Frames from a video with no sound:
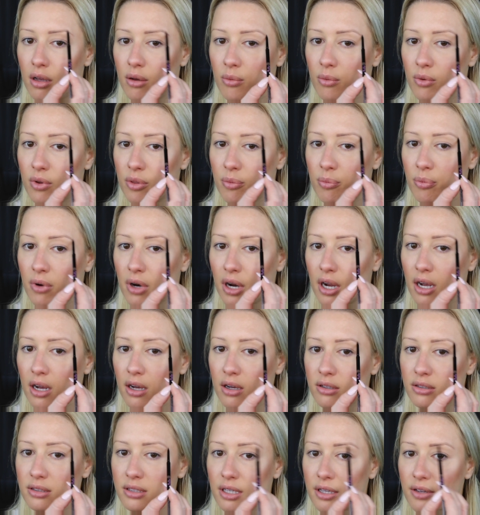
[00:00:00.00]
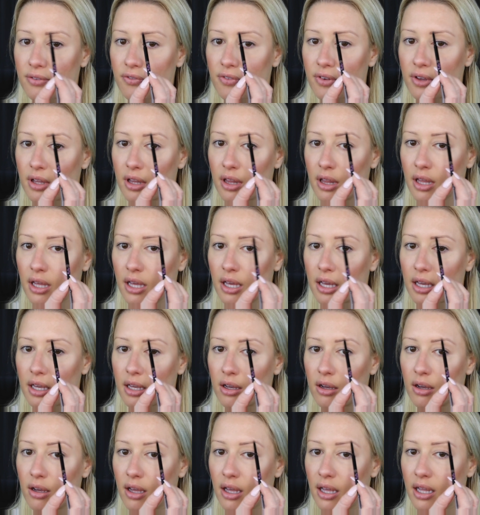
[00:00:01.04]
With brows, I feel like
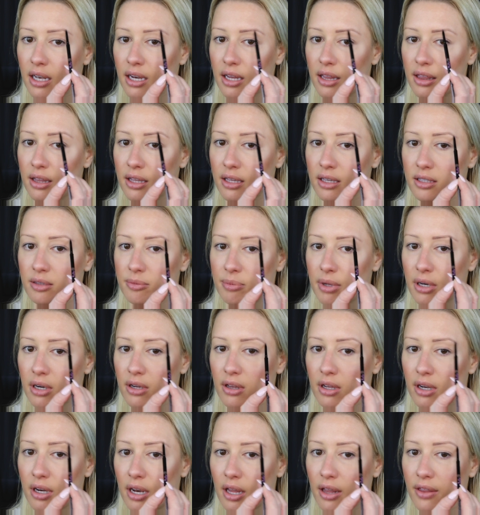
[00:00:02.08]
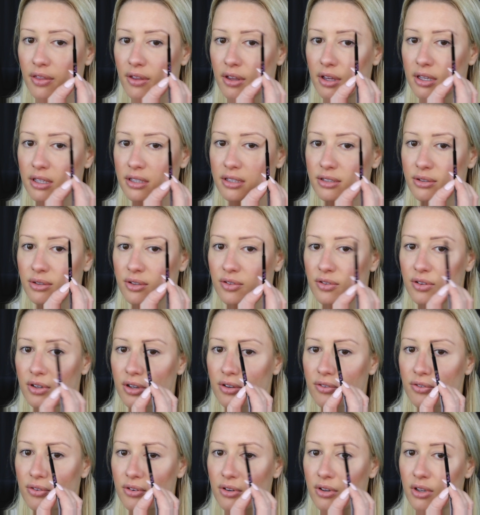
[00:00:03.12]
anything is better than nothing. So even
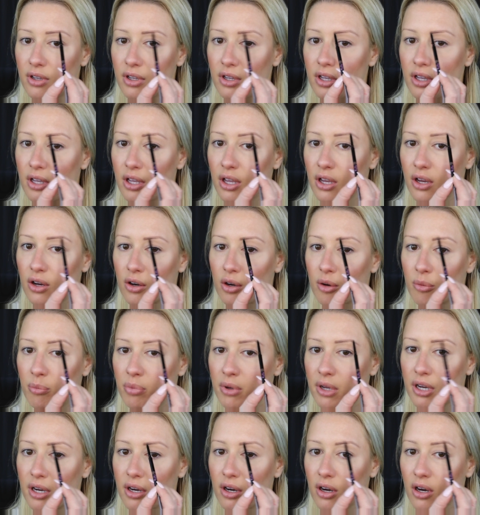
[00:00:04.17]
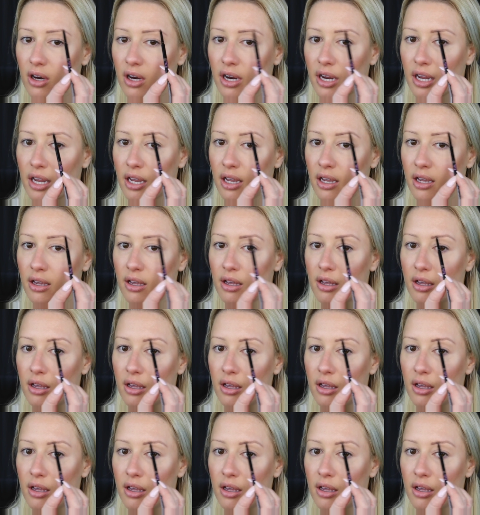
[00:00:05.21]
if you're in a big hurry